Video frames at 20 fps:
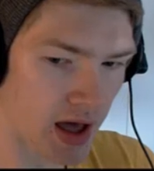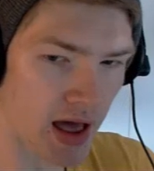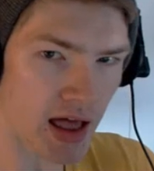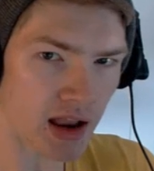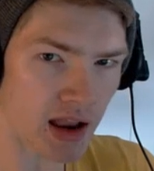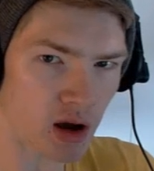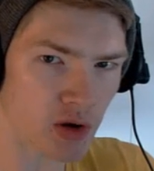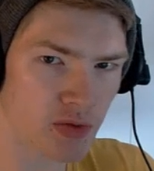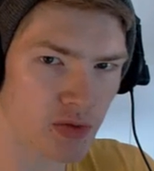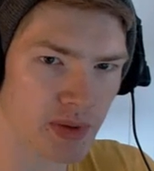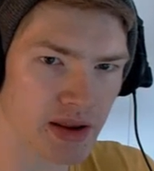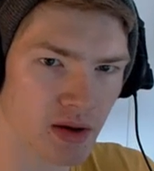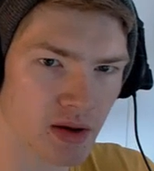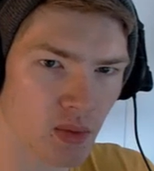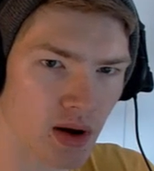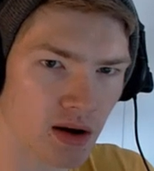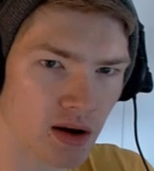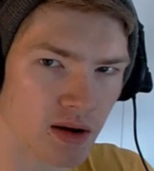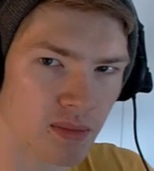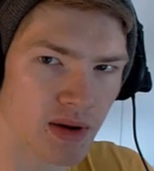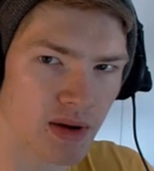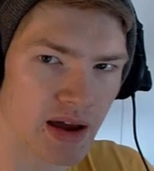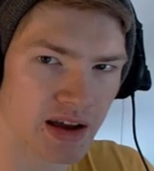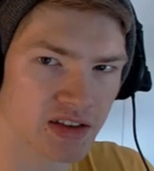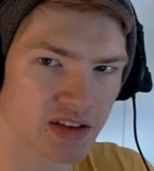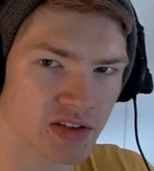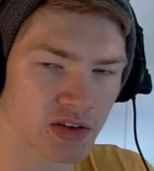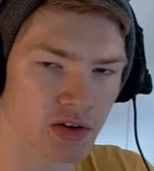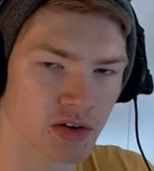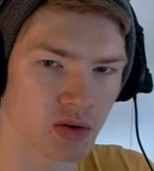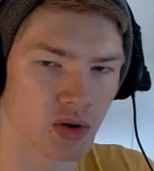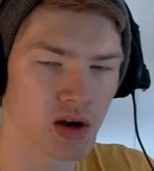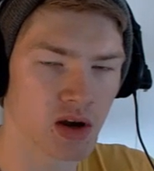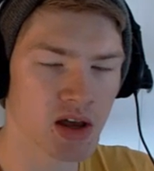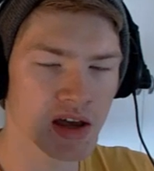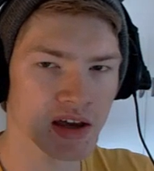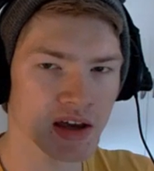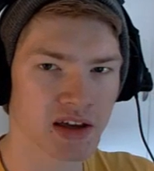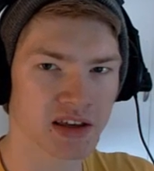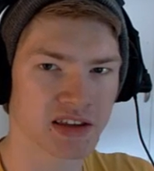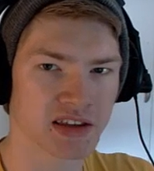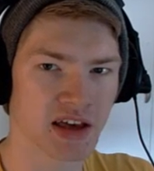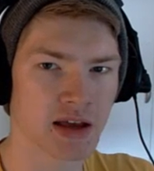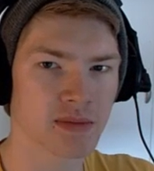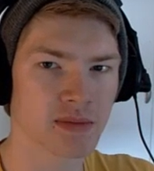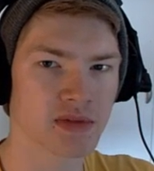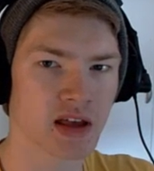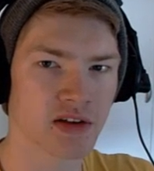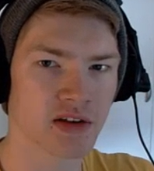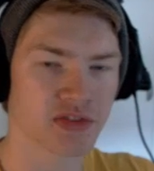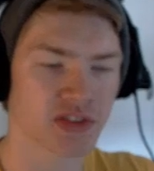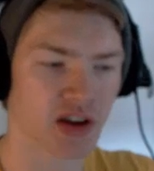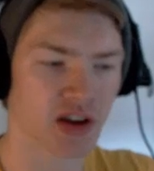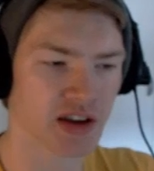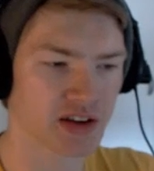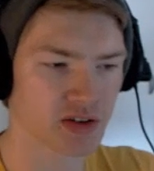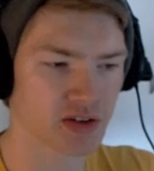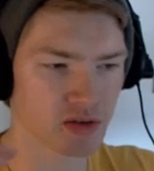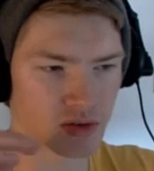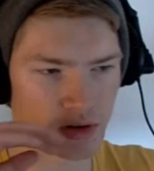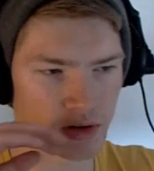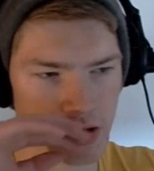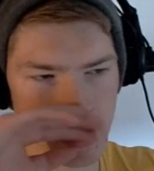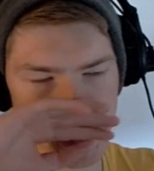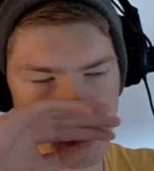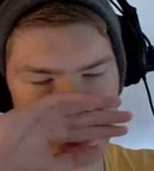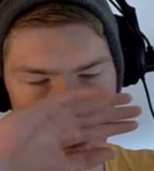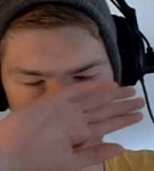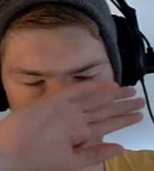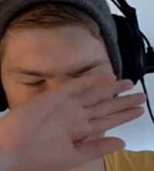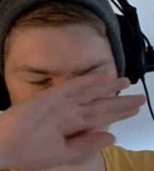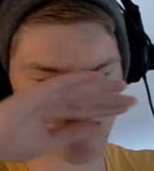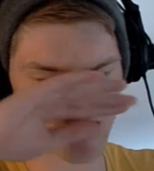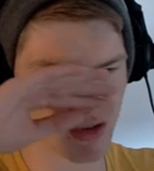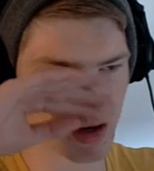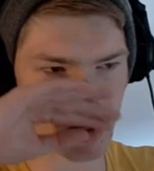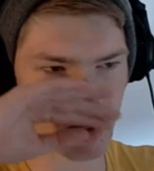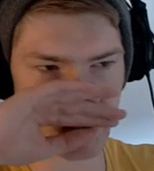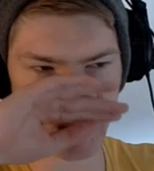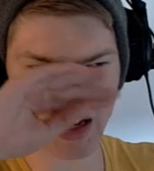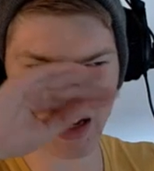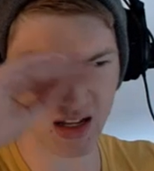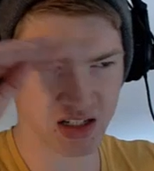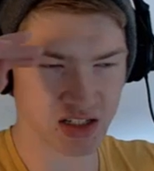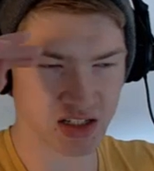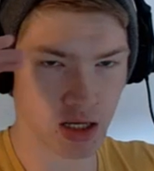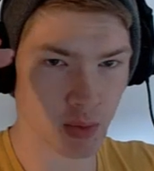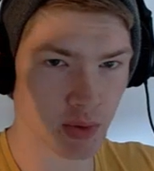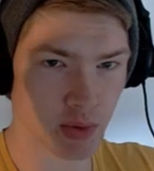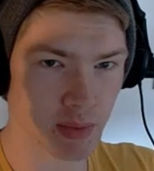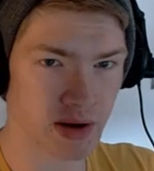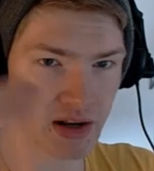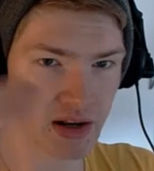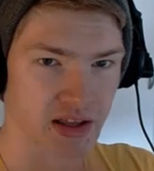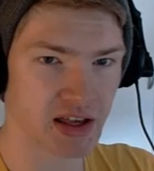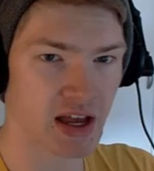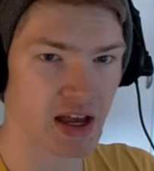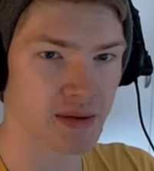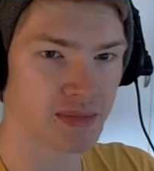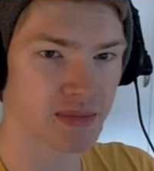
Hello everybody and welcome back to Game Dev Tycoon. Now, last time we made a game